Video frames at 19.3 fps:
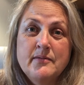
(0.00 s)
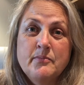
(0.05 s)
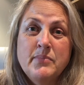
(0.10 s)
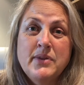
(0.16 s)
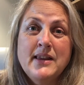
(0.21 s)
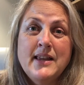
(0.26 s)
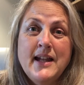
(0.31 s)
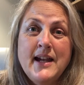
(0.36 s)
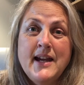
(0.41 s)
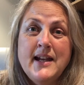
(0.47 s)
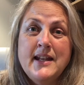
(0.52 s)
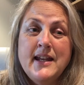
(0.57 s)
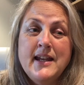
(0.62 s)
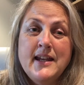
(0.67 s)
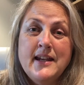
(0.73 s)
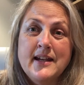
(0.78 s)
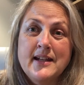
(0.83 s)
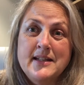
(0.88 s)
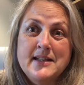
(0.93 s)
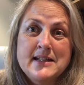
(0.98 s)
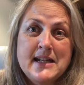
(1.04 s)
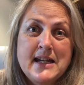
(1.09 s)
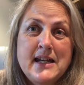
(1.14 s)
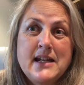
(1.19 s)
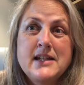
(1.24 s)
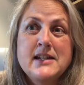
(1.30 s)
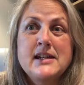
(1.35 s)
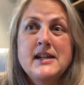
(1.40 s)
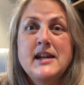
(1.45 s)
planning and
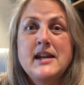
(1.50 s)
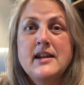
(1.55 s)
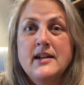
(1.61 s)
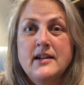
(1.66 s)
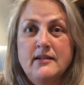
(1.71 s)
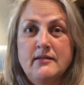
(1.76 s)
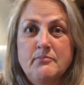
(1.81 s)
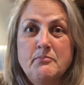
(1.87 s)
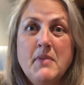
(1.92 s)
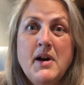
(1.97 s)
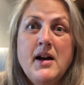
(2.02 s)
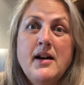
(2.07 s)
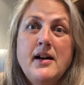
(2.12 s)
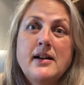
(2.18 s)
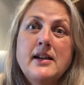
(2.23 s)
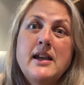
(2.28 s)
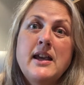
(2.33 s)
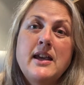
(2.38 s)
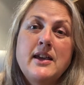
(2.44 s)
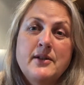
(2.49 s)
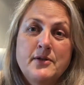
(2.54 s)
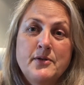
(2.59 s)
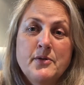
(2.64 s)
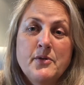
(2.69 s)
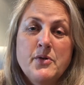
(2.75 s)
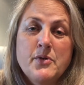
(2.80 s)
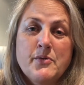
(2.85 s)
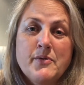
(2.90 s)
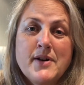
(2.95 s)
teaching and marking and
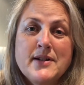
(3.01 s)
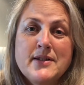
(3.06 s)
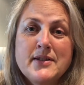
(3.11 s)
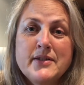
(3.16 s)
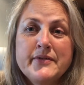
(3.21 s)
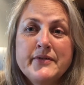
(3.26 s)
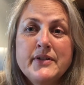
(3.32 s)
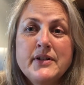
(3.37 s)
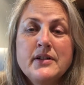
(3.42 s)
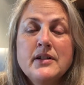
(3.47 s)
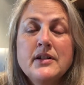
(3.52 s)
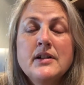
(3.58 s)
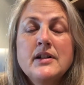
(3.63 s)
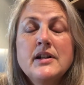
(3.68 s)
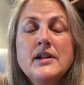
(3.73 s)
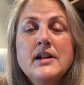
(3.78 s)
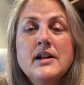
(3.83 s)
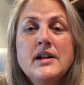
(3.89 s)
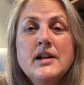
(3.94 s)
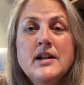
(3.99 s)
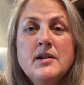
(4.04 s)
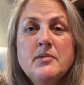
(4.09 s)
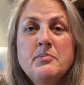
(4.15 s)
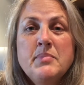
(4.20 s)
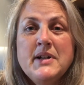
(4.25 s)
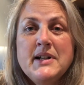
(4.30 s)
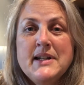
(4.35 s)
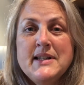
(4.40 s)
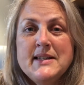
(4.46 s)
all the rest of it,
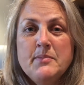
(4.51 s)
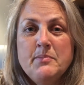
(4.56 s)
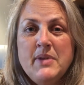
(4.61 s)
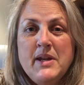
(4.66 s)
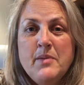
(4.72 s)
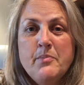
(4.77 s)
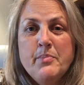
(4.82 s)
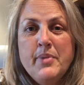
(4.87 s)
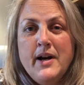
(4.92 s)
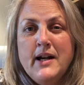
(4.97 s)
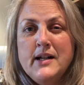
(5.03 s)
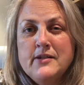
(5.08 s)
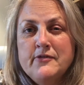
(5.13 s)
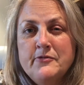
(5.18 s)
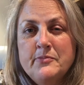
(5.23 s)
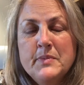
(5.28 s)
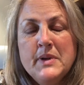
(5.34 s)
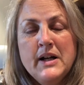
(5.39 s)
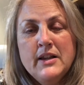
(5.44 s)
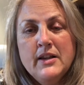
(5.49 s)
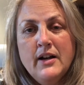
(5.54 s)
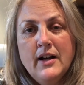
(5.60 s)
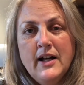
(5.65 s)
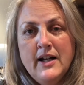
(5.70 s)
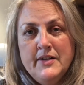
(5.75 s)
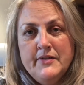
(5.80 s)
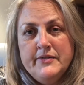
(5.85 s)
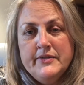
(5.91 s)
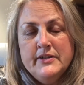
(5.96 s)
but it's a big part of my
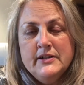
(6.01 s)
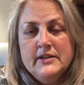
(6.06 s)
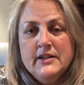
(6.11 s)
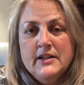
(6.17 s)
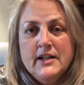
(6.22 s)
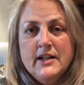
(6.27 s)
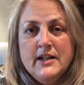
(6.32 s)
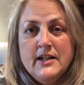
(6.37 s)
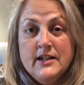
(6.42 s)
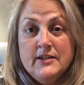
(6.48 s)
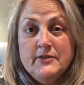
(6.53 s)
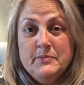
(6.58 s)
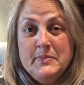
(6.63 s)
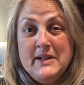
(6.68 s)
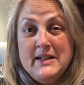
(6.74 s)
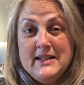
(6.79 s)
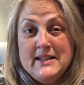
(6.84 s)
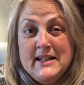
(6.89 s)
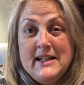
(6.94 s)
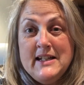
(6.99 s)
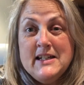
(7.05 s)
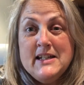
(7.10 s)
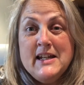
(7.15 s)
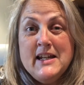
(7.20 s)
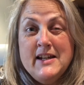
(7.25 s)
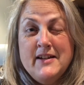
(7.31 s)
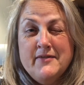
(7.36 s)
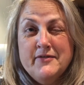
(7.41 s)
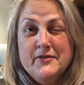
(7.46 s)
life. I've been
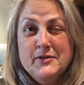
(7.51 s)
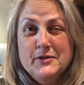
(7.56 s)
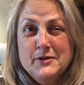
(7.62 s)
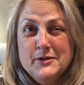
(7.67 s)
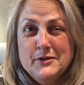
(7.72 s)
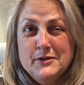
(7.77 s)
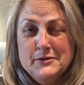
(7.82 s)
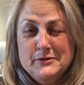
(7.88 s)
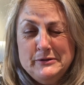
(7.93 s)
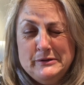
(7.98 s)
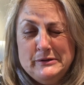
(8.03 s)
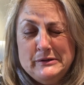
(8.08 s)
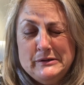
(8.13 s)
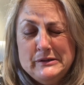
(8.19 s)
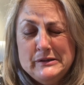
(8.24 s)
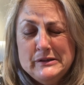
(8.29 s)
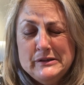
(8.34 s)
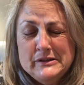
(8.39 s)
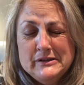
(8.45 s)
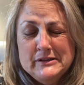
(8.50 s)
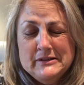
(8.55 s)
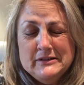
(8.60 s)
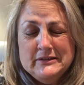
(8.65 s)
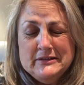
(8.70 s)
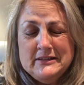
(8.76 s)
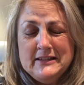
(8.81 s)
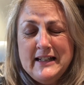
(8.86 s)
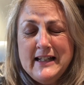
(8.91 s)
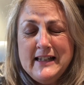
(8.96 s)
teaching for
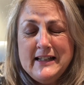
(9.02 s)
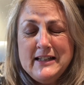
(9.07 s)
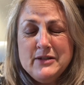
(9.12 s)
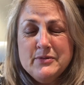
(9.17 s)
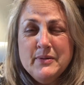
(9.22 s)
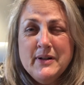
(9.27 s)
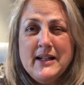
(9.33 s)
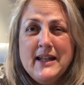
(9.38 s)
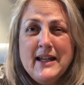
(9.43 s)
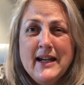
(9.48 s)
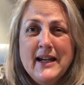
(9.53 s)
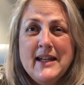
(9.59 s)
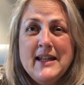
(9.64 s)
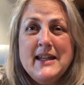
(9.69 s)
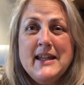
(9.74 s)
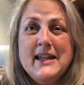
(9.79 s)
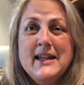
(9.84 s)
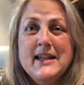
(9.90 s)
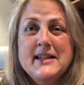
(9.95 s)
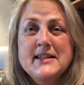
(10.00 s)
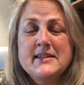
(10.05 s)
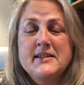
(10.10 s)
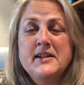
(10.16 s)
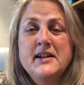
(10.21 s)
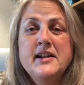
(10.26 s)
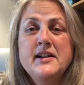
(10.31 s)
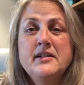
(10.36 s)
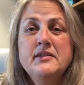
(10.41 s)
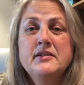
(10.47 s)
nearly 28 years
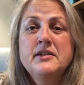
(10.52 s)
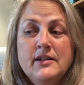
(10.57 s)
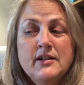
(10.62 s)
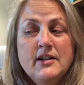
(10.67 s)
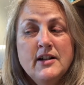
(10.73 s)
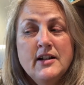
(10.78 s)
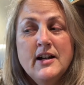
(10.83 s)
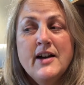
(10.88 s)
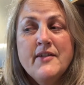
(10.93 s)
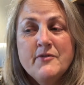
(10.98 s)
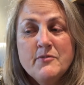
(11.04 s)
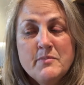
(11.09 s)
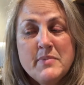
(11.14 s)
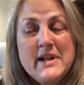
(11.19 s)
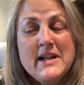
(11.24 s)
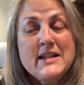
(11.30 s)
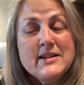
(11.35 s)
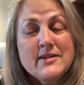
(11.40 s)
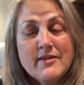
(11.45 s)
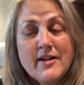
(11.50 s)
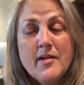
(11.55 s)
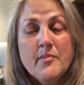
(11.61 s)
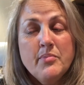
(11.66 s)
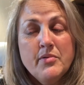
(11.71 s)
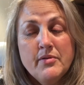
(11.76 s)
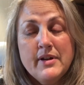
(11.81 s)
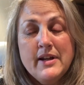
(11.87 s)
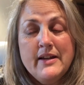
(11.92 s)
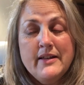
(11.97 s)
now. I haven't been
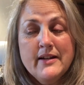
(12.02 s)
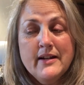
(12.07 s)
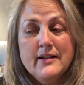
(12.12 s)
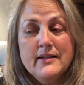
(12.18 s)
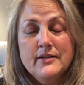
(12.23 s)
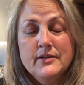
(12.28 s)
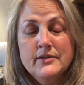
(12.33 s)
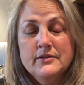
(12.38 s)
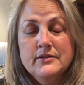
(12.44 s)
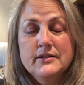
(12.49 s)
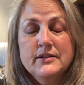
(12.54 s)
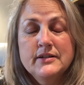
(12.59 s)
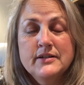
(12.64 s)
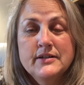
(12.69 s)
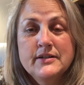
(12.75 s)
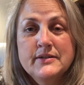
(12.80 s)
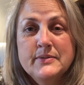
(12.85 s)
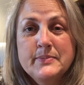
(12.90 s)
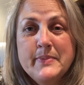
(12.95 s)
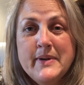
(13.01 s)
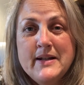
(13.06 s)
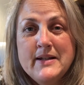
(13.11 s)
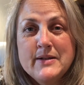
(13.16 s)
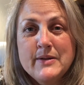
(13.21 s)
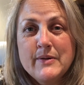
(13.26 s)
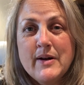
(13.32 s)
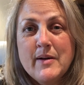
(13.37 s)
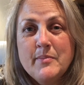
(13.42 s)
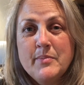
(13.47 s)
scrapbooking that long. I've been
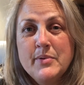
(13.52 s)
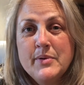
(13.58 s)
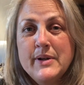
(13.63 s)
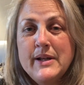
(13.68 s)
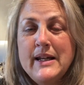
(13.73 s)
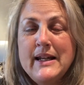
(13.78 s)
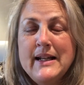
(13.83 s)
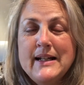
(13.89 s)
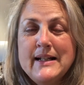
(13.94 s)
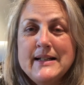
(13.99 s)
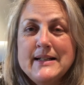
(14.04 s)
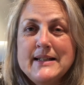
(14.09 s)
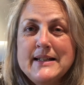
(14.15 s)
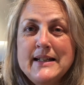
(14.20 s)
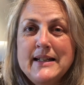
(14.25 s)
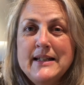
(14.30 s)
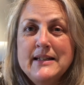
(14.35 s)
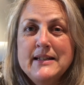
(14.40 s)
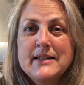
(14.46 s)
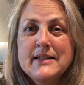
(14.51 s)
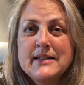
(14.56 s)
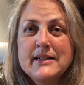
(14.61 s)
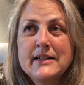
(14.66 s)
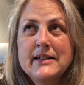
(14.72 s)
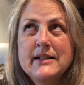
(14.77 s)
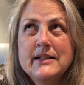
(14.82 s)
scrapbooking since